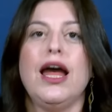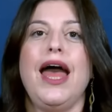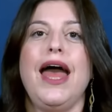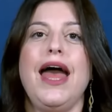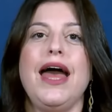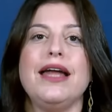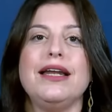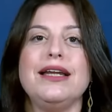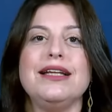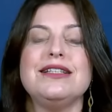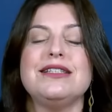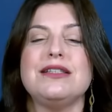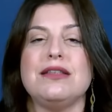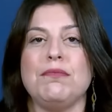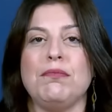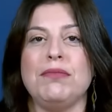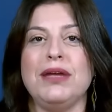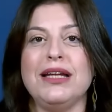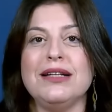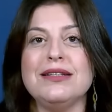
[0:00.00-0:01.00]
and it
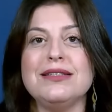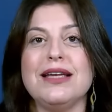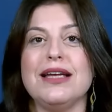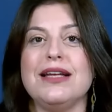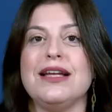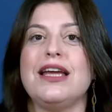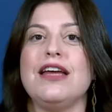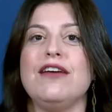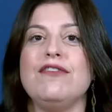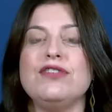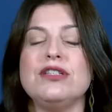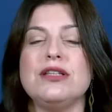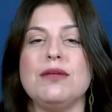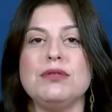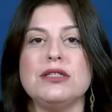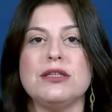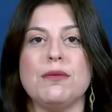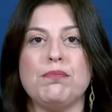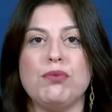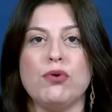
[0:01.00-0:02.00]
means it gives them
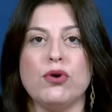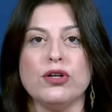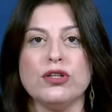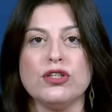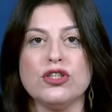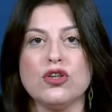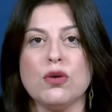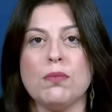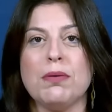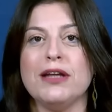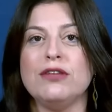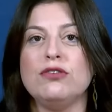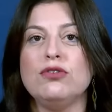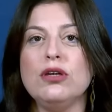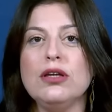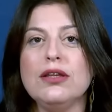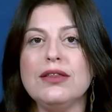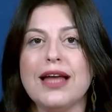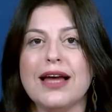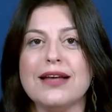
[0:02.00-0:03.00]
support. So by
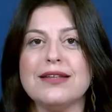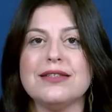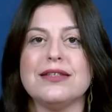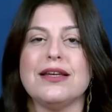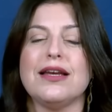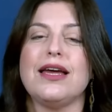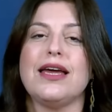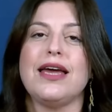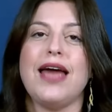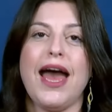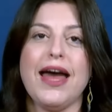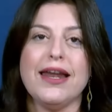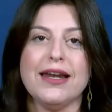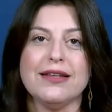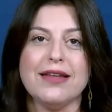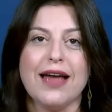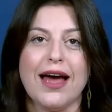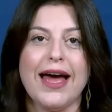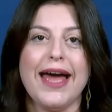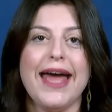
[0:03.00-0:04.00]
doing this,
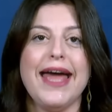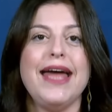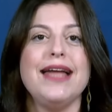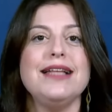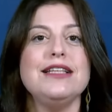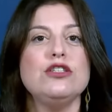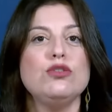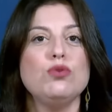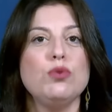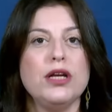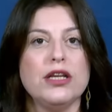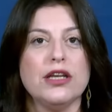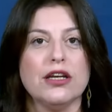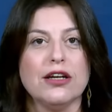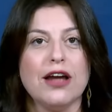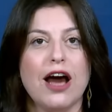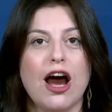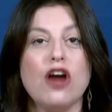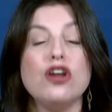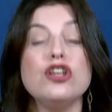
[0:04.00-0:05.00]
Canada and
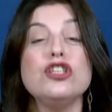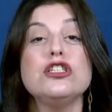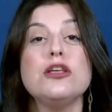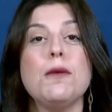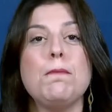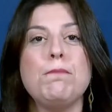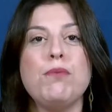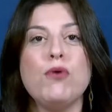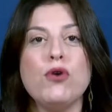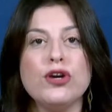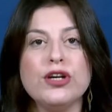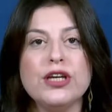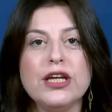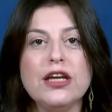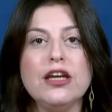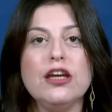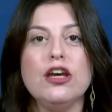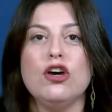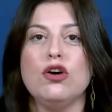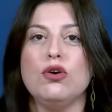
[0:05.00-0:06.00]
Sweden are
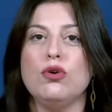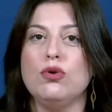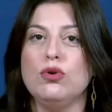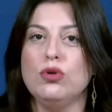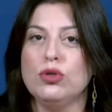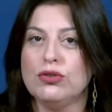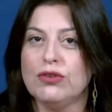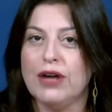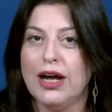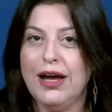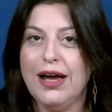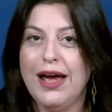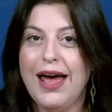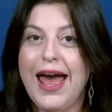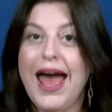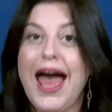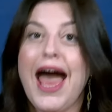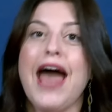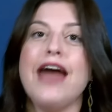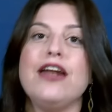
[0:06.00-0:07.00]
supporting UNRWA
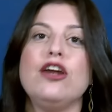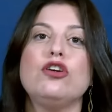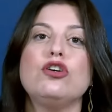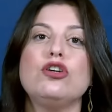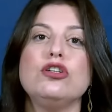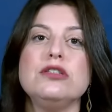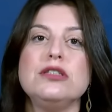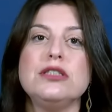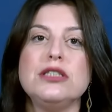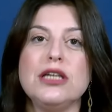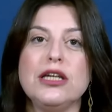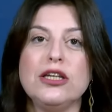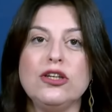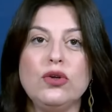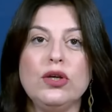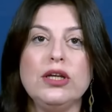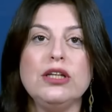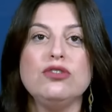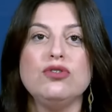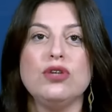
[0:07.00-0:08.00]
and are
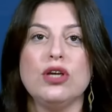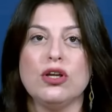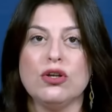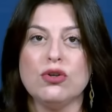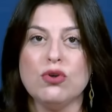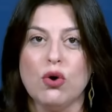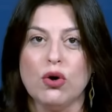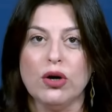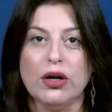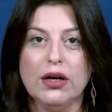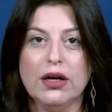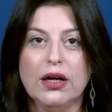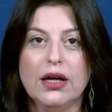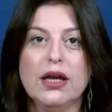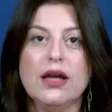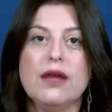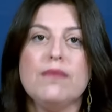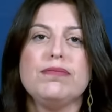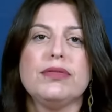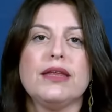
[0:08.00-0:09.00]
continuing to ignore
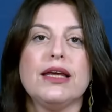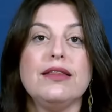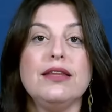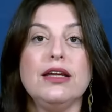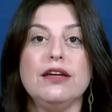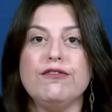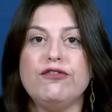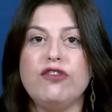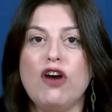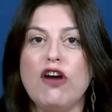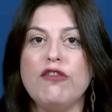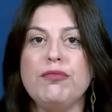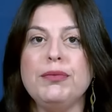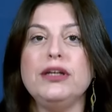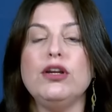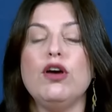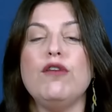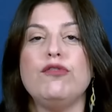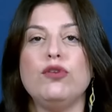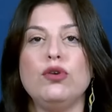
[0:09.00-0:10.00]
the
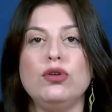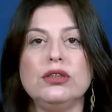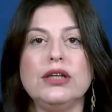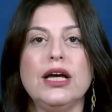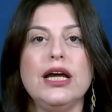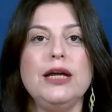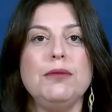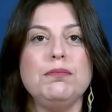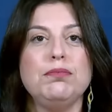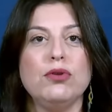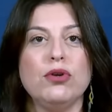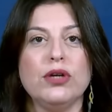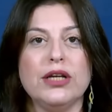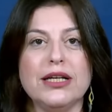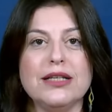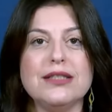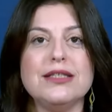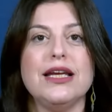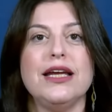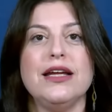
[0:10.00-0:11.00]
involvement of UNRWA
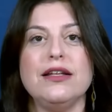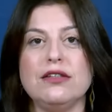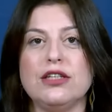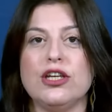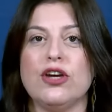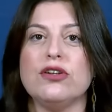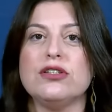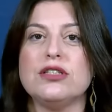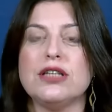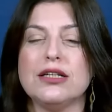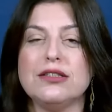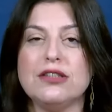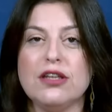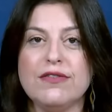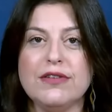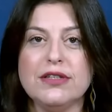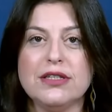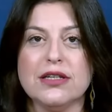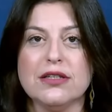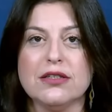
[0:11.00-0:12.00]
employees in terrorist
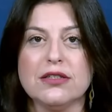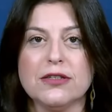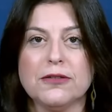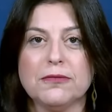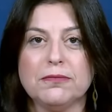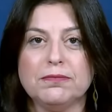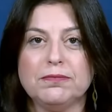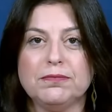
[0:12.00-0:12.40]
activities.